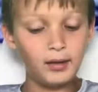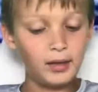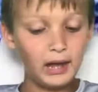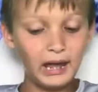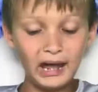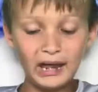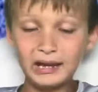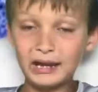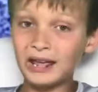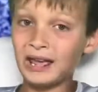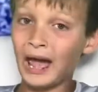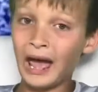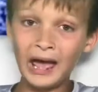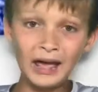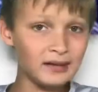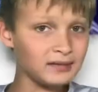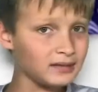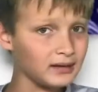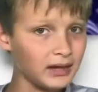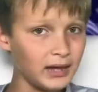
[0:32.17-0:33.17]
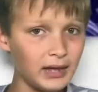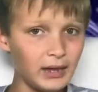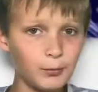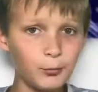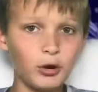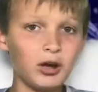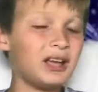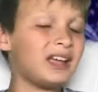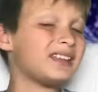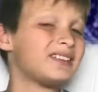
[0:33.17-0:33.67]
And it has a
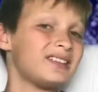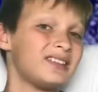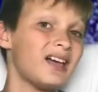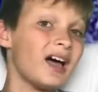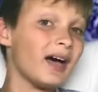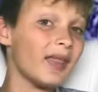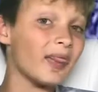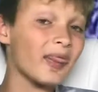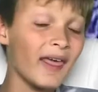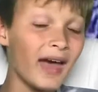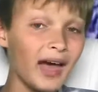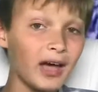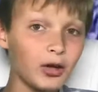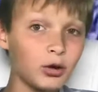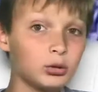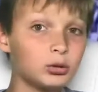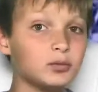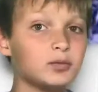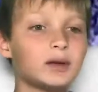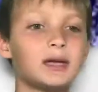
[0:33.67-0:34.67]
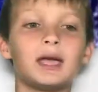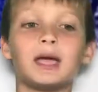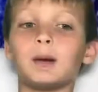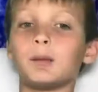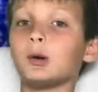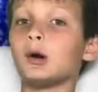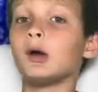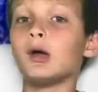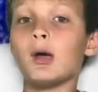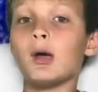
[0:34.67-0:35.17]
camera. It's not that good of a
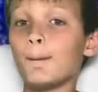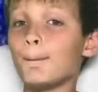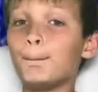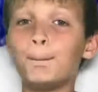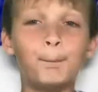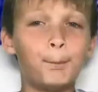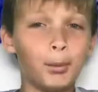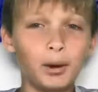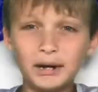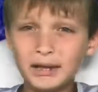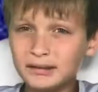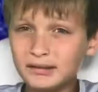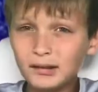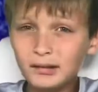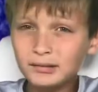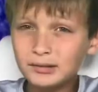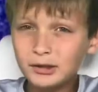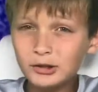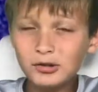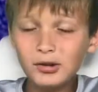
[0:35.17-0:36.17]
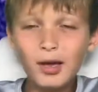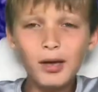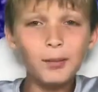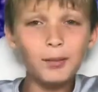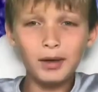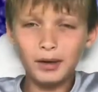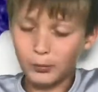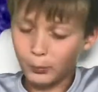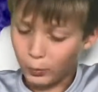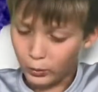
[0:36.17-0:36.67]
camera, but it does the
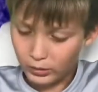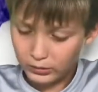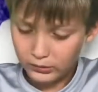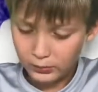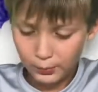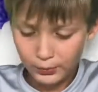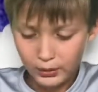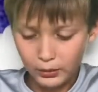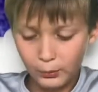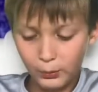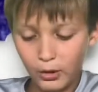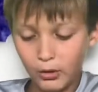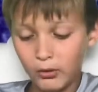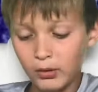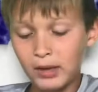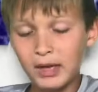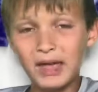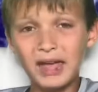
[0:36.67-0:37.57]
job. It works pretty well.